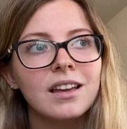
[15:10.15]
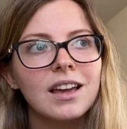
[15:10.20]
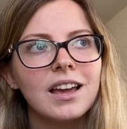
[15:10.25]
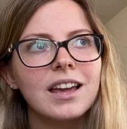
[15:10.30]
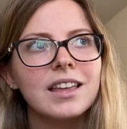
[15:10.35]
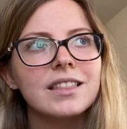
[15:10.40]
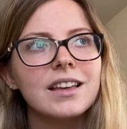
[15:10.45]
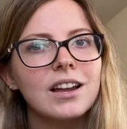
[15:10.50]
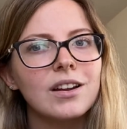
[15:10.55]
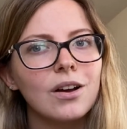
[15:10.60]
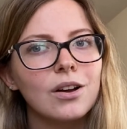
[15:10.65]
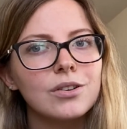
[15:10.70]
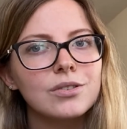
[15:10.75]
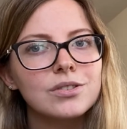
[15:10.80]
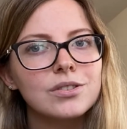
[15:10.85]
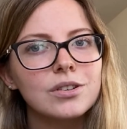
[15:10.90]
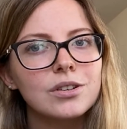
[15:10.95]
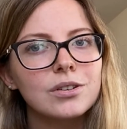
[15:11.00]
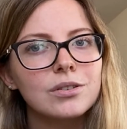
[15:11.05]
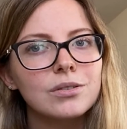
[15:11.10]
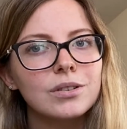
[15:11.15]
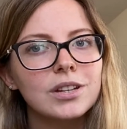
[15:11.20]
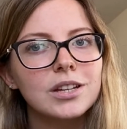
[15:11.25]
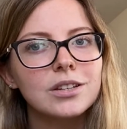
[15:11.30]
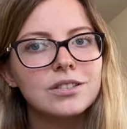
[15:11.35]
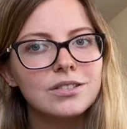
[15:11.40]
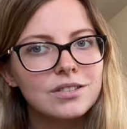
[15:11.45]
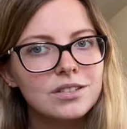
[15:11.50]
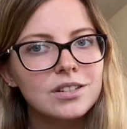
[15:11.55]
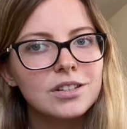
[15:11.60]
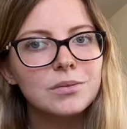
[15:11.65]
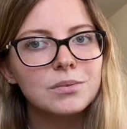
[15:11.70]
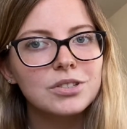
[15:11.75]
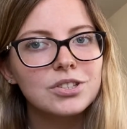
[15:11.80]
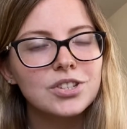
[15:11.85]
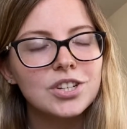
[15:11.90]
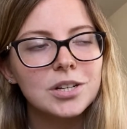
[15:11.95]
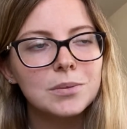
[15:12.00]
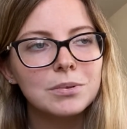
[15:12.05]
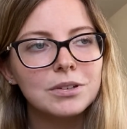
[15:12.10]
and that also it still was
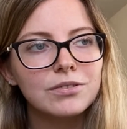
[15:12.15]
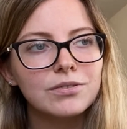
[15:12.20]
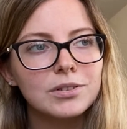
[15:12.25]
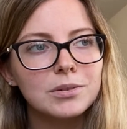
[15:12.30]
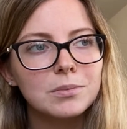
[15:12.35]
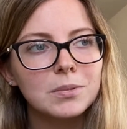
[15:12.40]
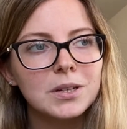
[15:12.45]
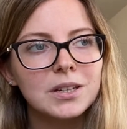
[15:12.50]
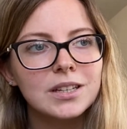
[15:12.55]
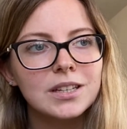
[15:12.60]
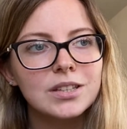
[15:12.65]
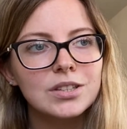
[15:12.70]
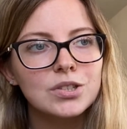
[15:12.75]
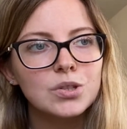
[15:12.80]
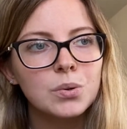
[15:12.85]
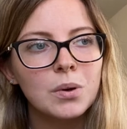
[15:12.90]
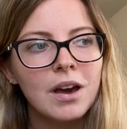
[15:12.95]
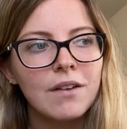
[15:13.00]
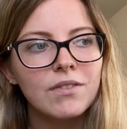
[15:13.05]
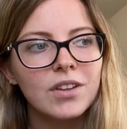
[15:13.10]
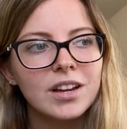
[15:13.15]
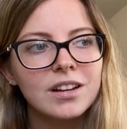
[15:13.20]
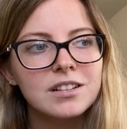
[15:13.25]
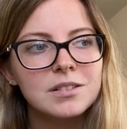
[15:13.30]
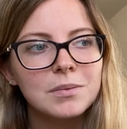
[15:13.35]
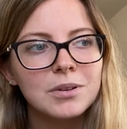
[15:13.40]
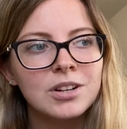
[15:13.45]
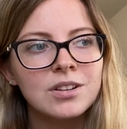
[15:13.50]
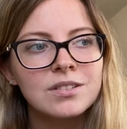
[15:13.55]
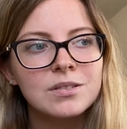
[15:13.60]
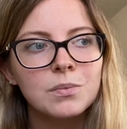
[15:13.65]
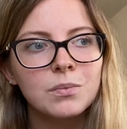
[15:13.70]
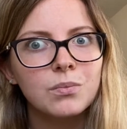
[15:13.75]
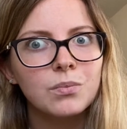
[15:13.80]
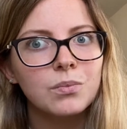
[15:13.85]
cheaper for me to have that experience